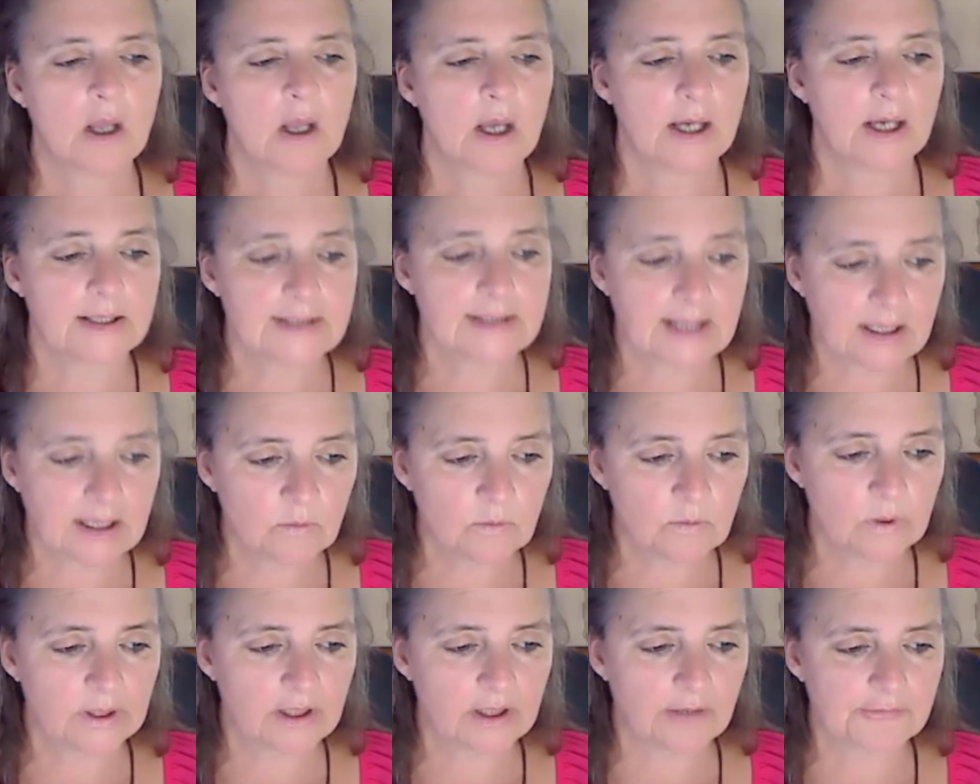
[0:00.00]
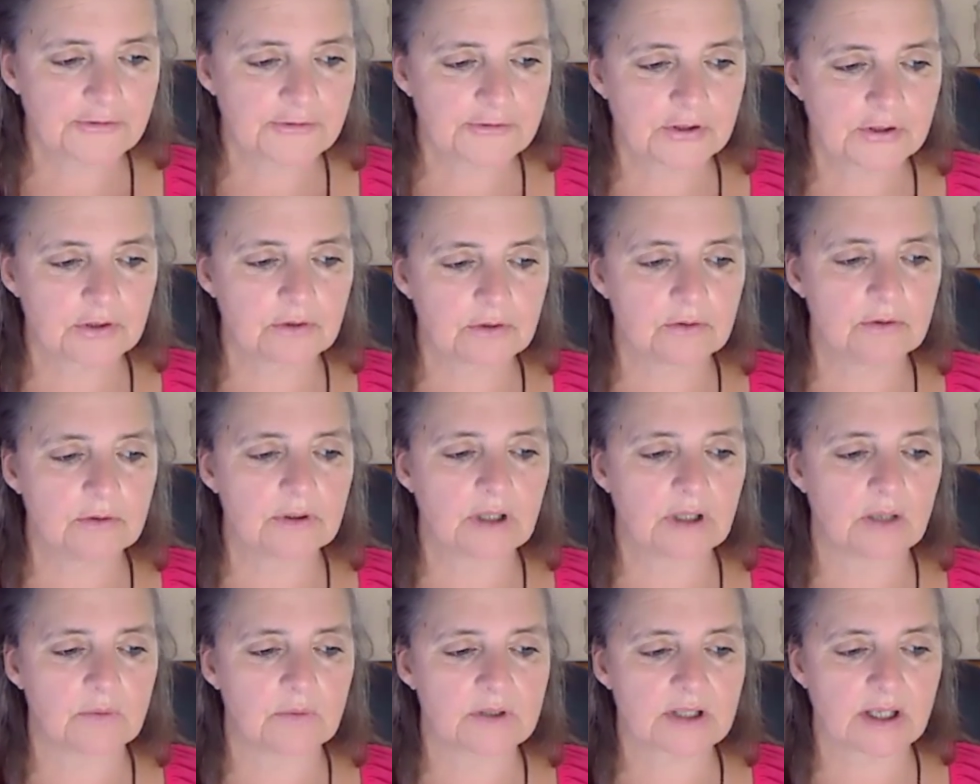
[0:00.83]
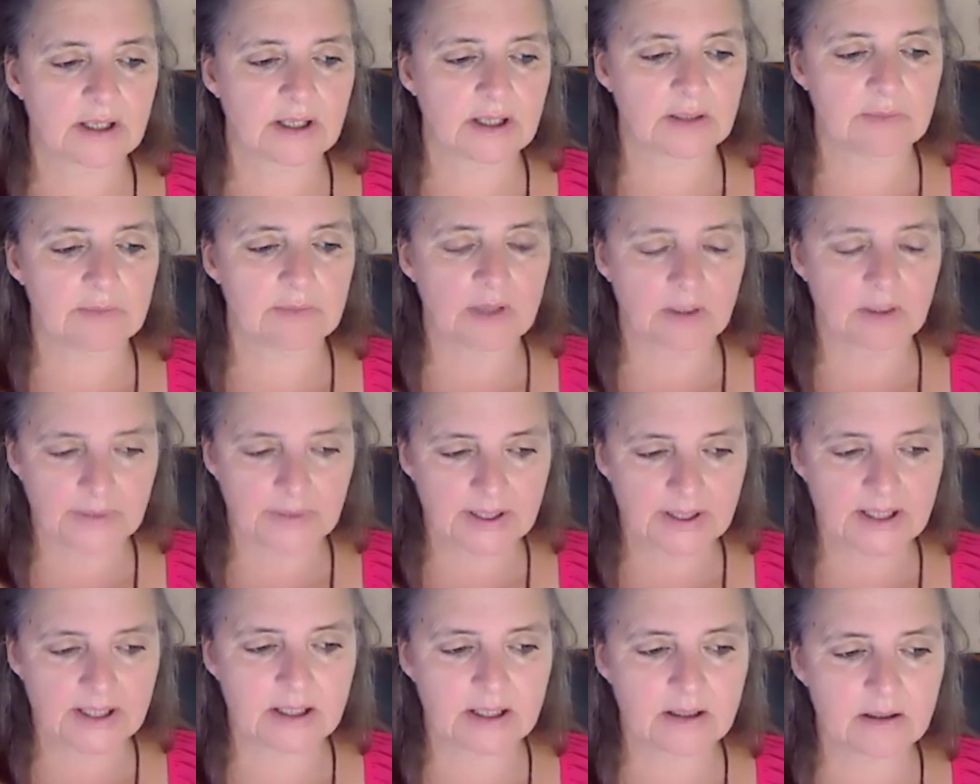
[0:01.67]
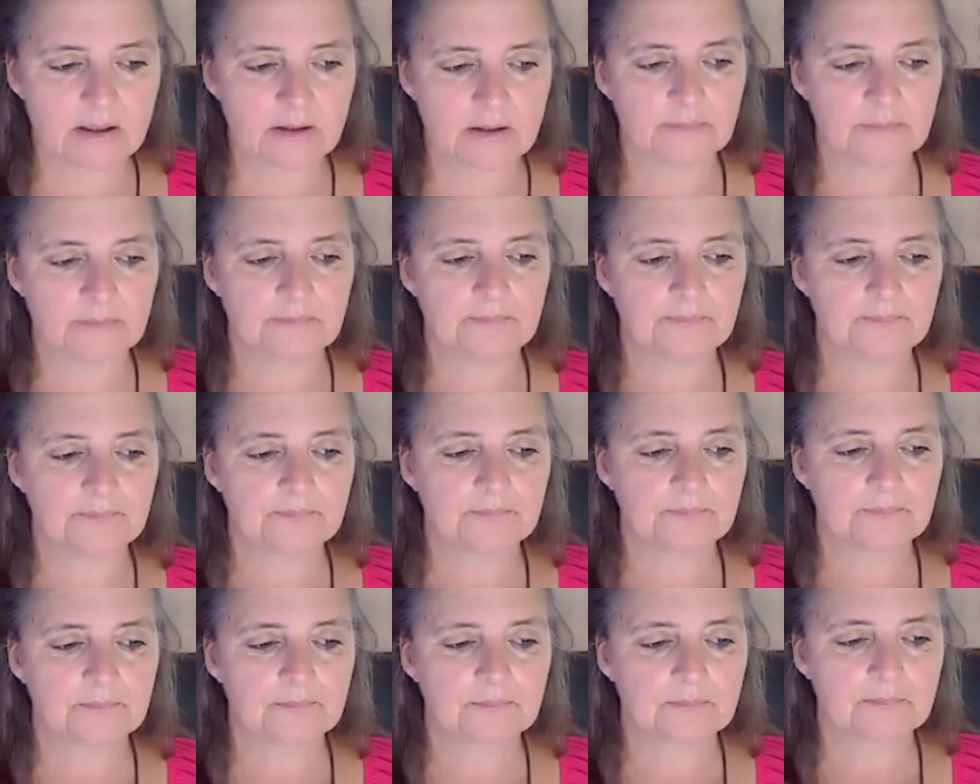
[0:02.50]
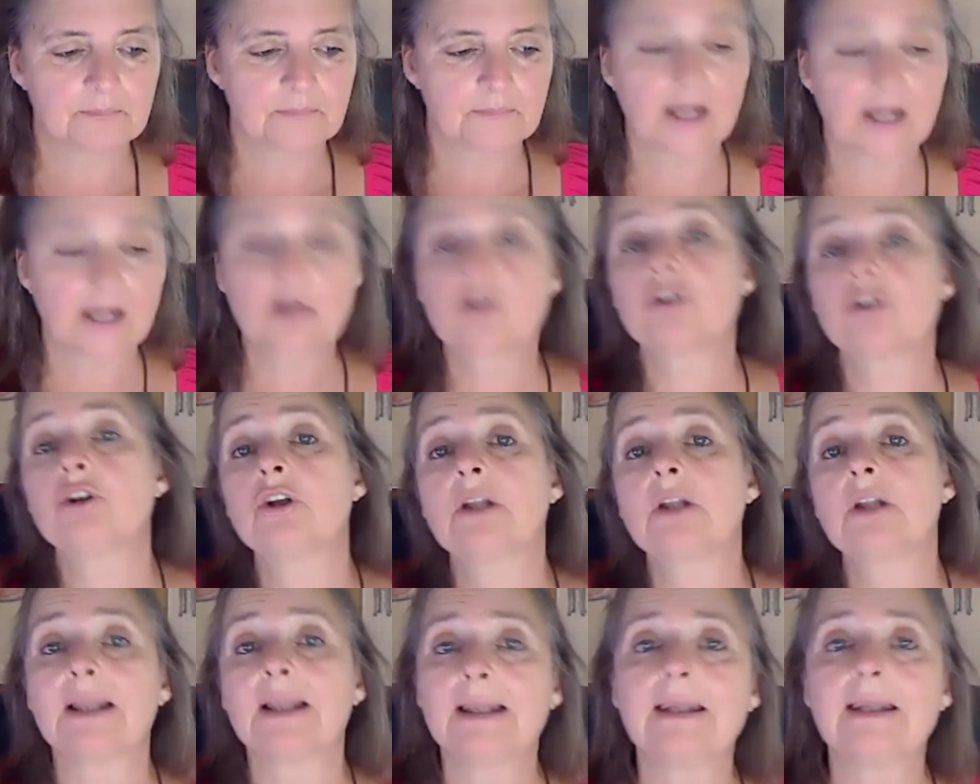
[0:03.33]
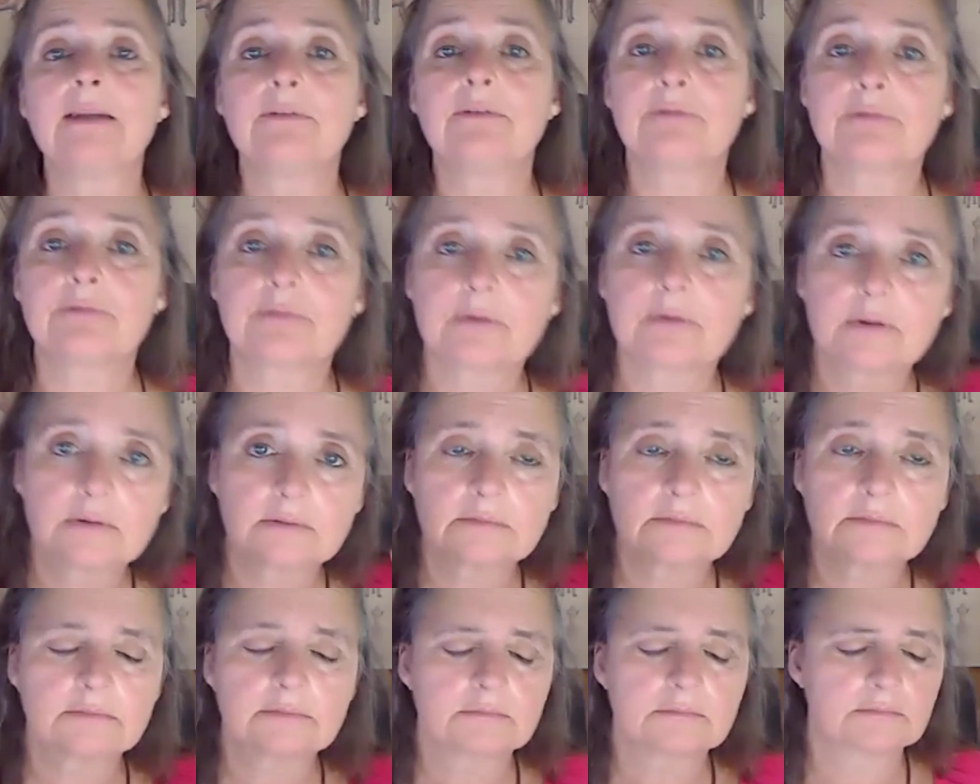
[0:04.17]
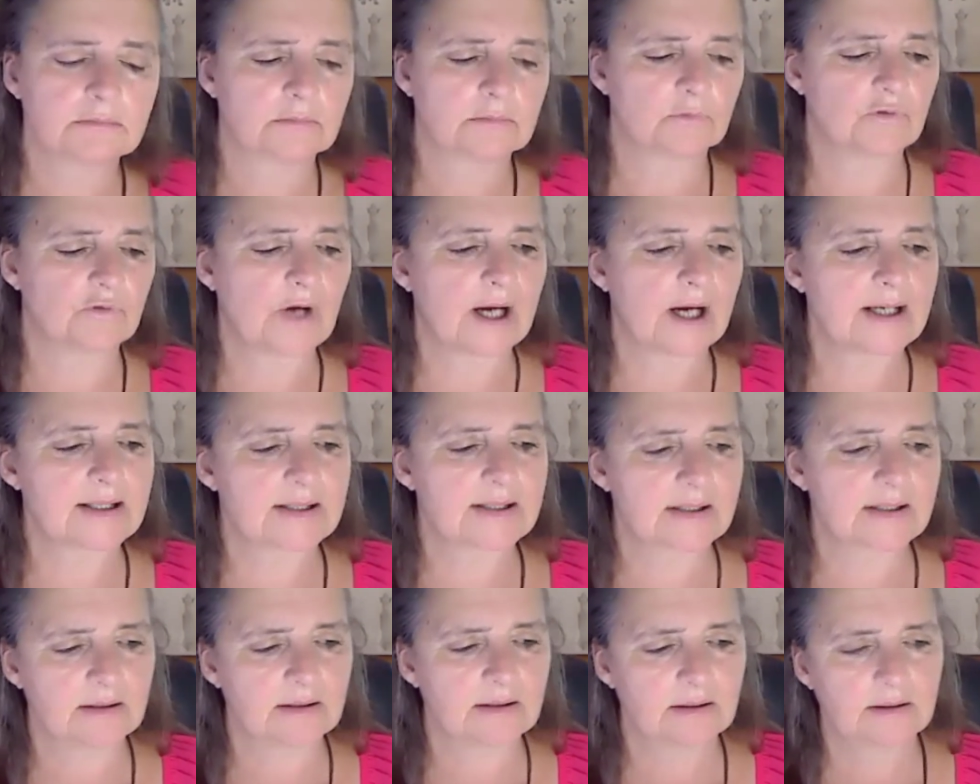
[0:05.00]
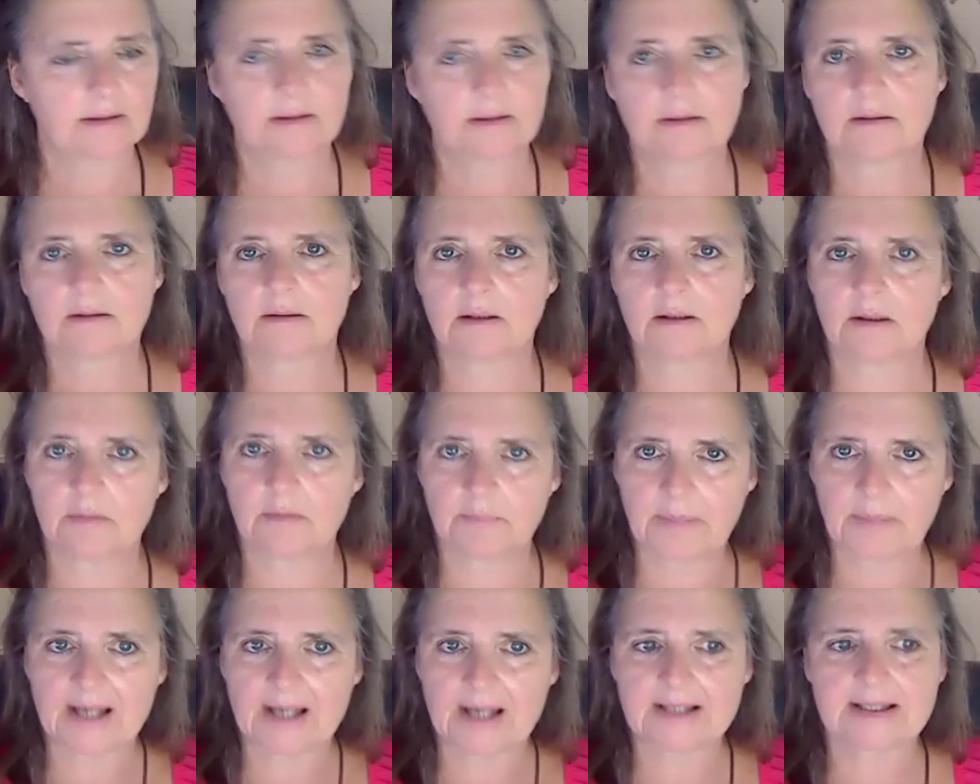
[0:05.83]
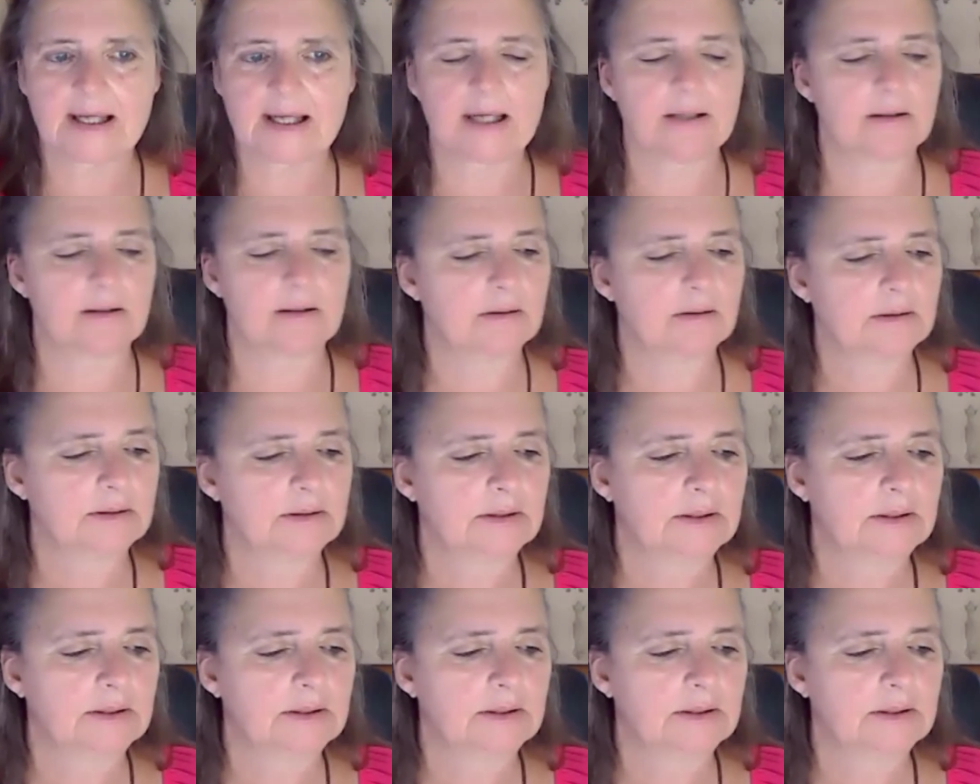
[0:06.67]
And then one afternoon, I was lying in my bed here. I couldn't leave right back then.